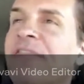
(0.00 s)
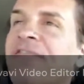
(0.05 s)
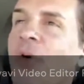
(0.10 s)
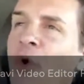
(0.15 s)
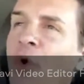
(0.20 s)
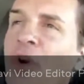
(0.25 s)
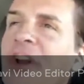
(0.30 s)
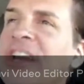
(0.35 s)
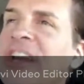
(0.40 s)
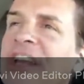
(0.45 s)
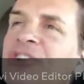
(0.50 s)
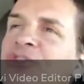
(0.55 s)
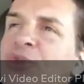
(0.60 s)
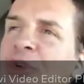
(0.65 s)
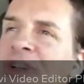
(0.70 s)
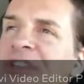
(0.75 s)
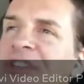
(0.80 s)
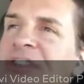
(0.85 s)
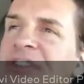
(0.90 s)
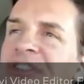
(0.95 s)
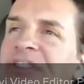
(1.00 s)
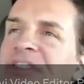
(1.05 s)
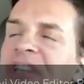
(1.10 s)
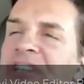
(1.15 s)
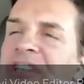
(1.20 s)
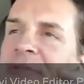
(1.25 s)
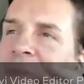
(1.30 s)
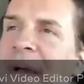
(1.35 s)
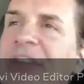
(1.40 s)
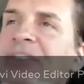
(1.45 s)
foreign interests,
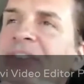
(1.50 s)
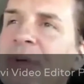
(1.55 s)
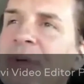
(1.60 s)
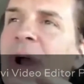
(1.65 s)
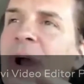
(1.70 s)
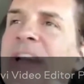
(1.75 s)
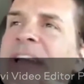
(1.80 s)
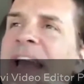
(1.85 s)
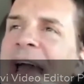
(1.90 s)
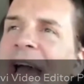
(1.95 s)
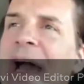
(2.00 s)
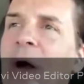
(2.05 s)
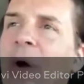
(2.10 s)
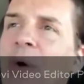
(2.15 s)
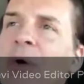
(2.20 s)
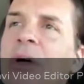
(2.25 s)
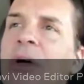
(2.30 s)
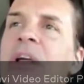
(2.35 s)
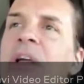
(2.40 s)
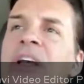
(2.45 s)
especially right now,